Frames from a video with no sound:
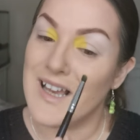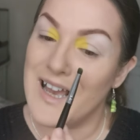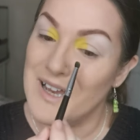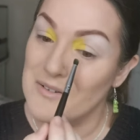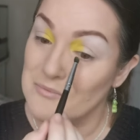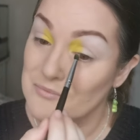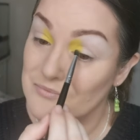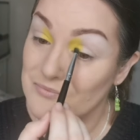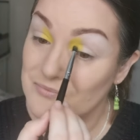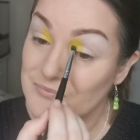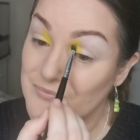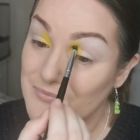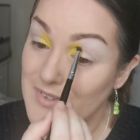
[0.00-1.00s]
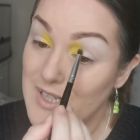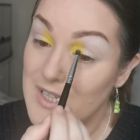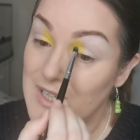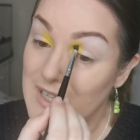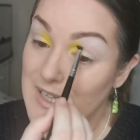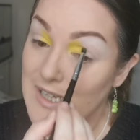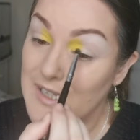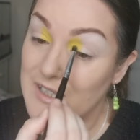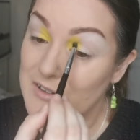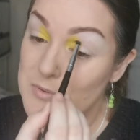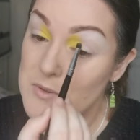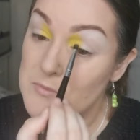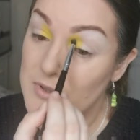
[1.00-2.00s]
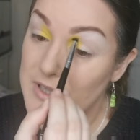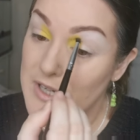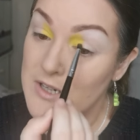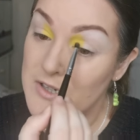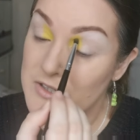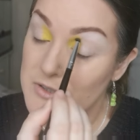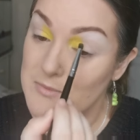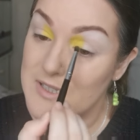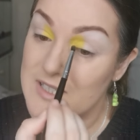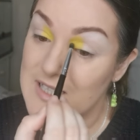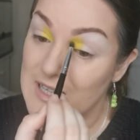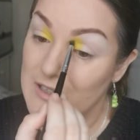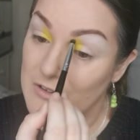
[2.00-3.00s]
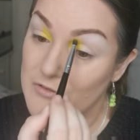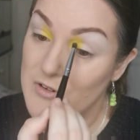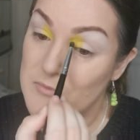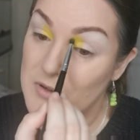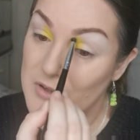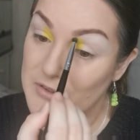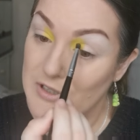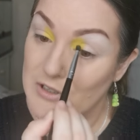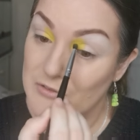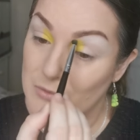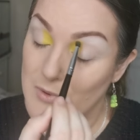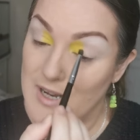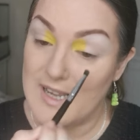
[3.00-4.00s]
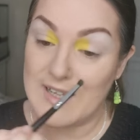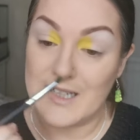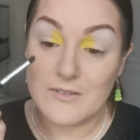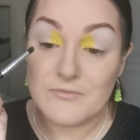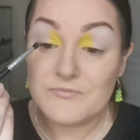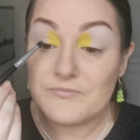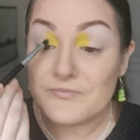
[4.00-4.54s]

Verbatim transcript: Um, and I've been pretty hard on myself. I've put on a lot of weight.